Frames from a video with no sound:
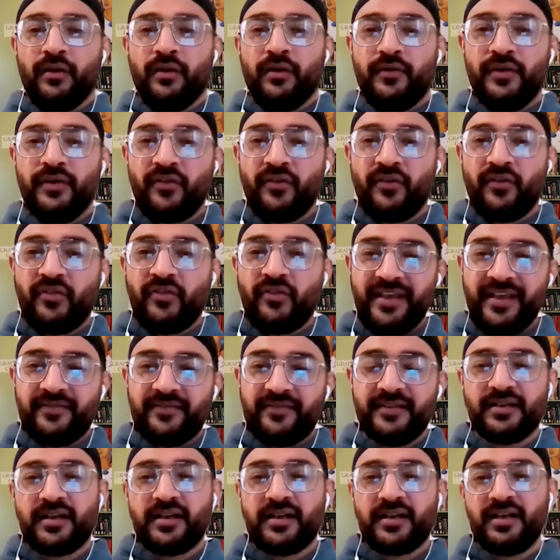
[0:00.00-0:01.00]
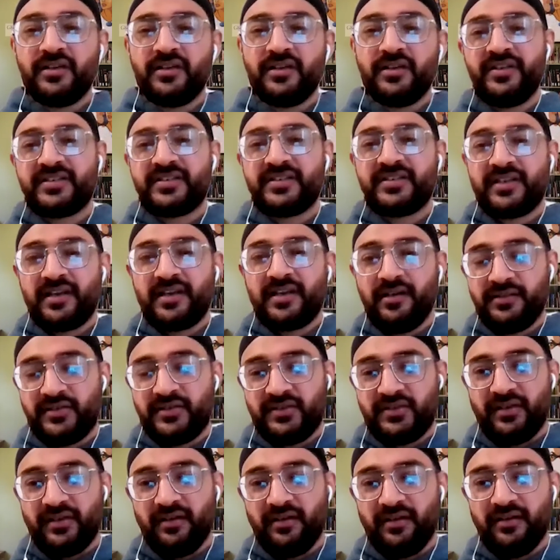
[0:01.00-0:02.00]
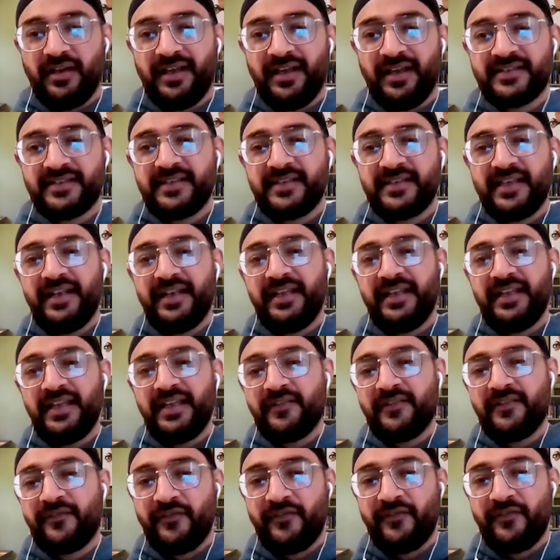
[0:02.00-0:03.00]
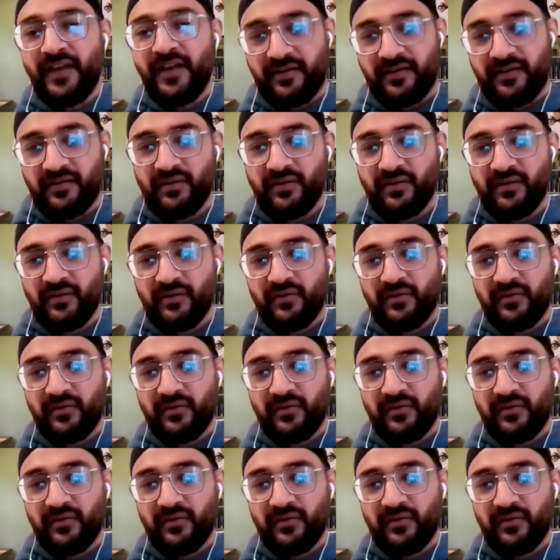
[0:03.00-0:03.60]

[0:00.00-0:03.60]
Do you think that the country's culture has any effect